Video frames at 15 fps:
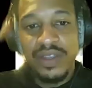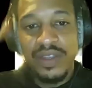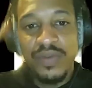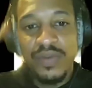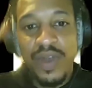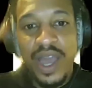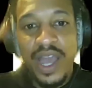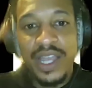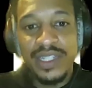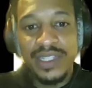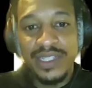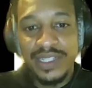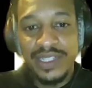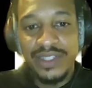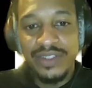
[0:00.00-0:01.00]
Why is
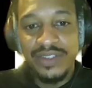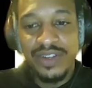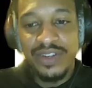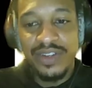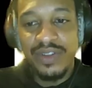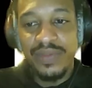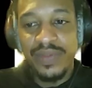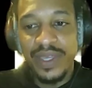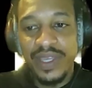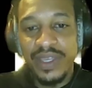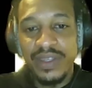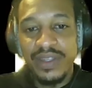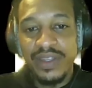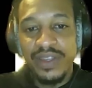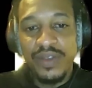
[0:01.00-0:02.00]
this triggering me?
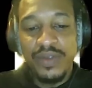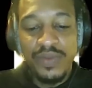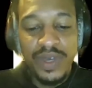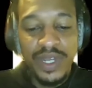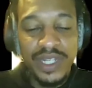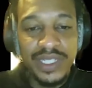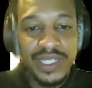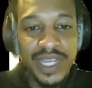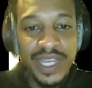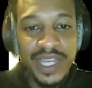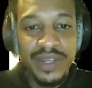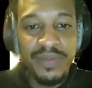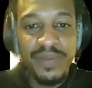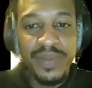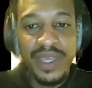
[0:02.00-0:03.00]
What is
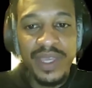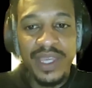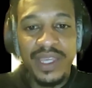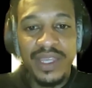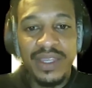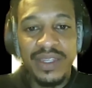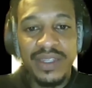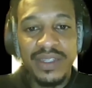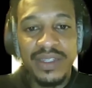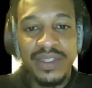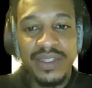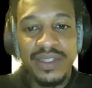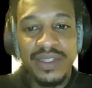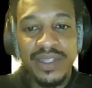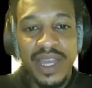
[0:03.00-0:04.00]
in me
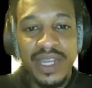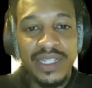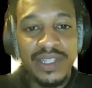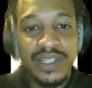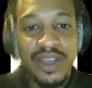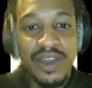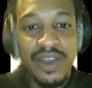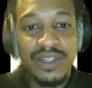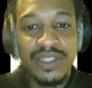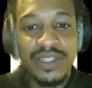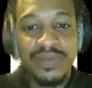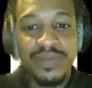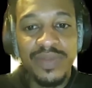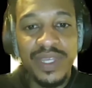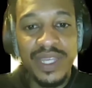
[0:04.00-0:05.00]
that is
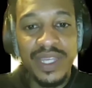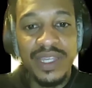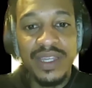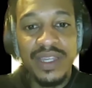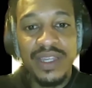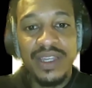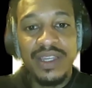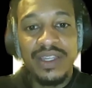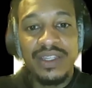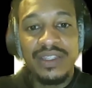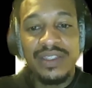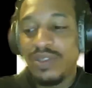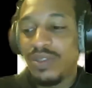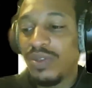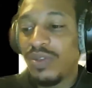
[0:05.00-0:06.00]
causing me
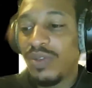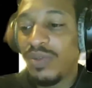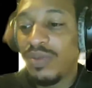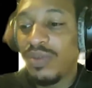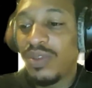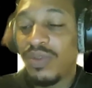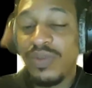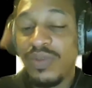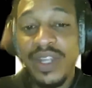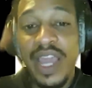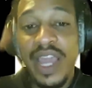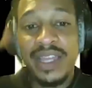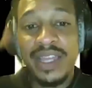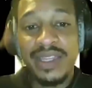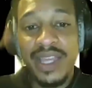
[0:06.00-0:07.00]
to to
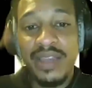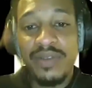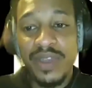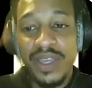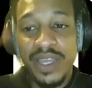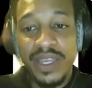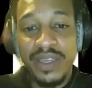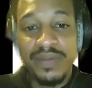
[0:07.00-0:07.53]
react that way?